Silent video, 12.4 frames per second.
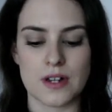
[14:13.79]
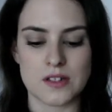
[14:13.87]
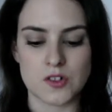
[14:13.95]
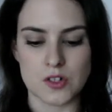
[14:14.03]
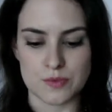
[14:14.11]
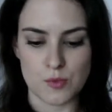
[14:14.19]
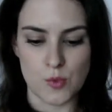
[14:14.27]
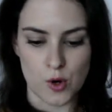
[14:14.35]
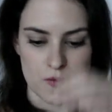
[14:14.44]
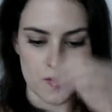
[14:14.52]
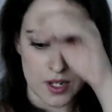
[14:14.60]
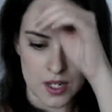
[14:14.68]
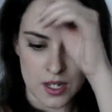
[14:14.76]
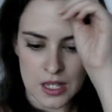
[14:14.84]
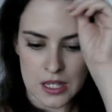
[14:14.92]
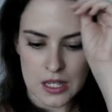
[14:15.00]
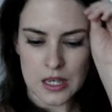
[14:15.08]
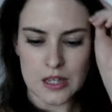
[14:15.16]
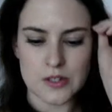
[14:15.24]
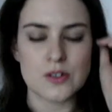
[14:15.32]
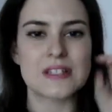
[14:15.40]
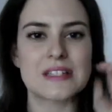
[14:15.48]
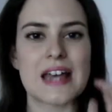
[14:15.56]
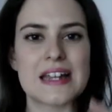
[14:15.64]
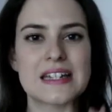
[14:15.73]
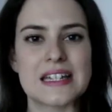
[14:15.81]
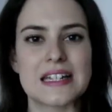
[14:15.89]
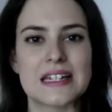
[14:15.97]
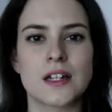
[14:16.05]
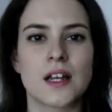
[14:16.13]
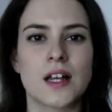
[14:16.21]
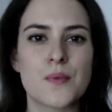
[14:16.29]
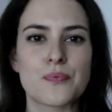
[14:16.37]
It's just more of a sort of satin,